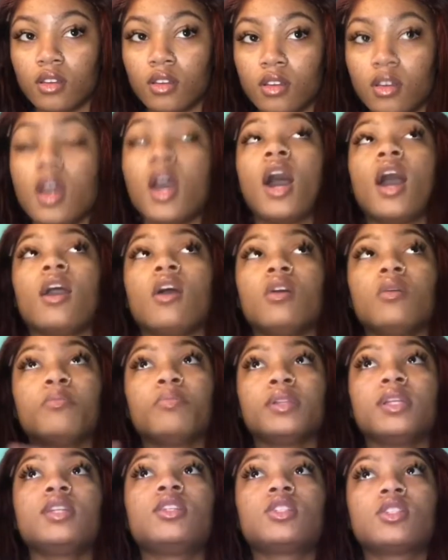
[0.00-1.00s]
I gotta
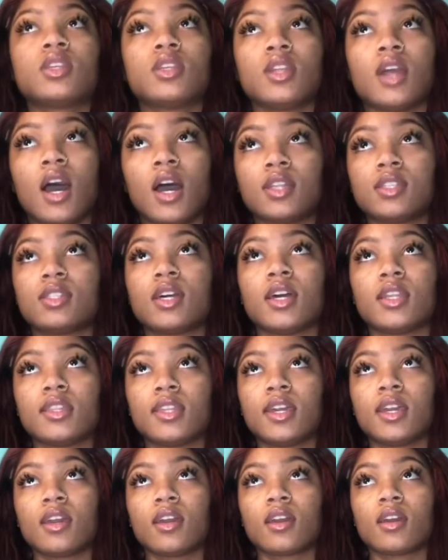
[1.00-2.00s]
bleach the knots, I
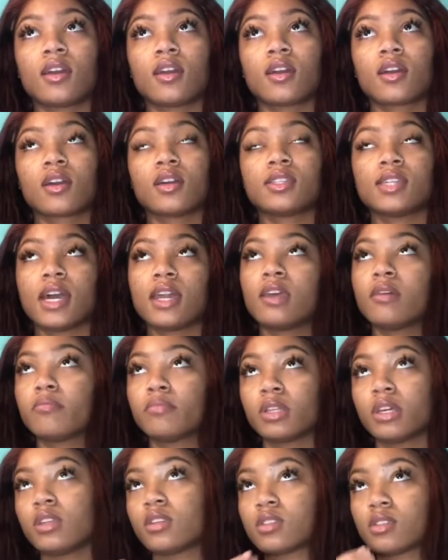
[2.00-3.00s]
think, because I didn't
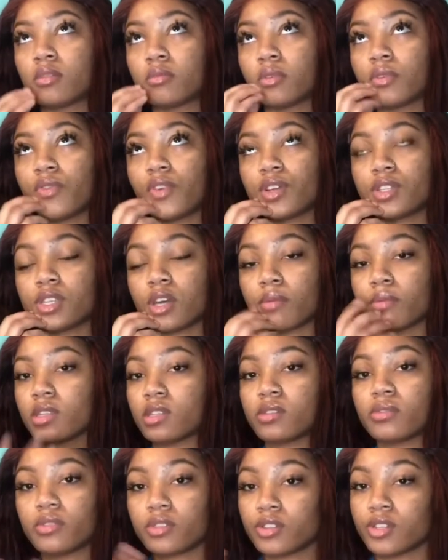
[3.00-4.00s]
bleach them the first time
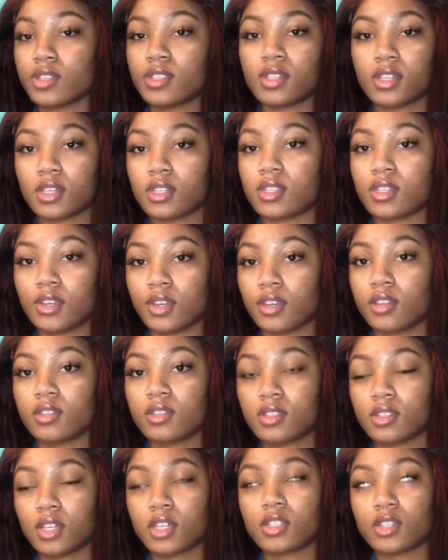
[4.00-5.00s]
because it was just
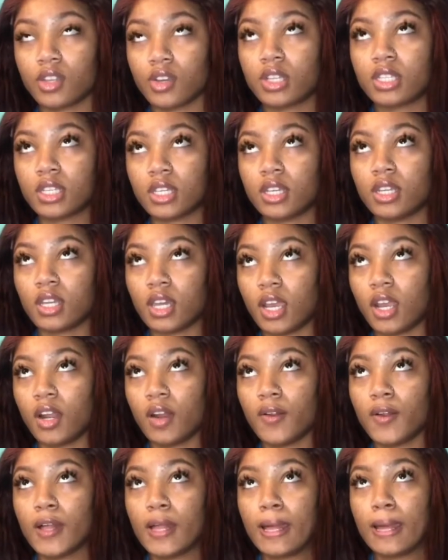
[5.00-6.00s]
613
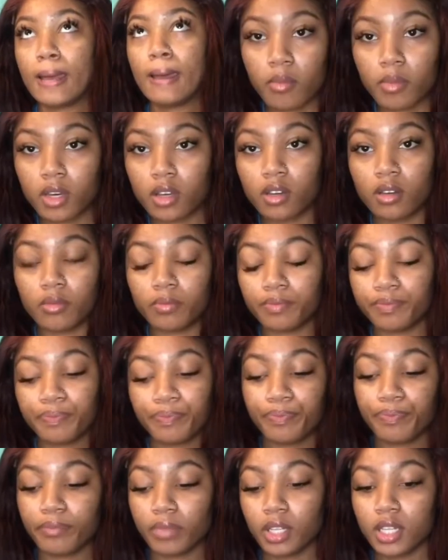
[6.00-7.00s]
hair. I'm gonna
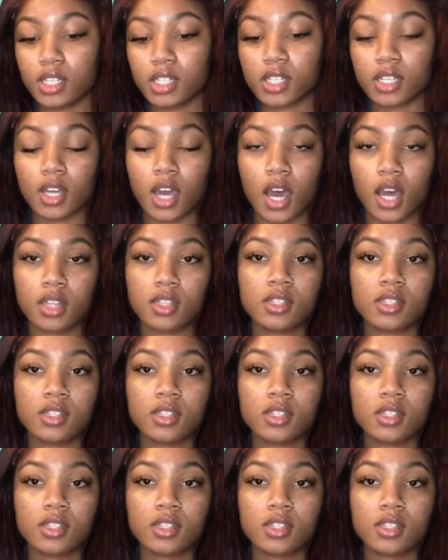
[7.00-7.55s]
bleach the knots.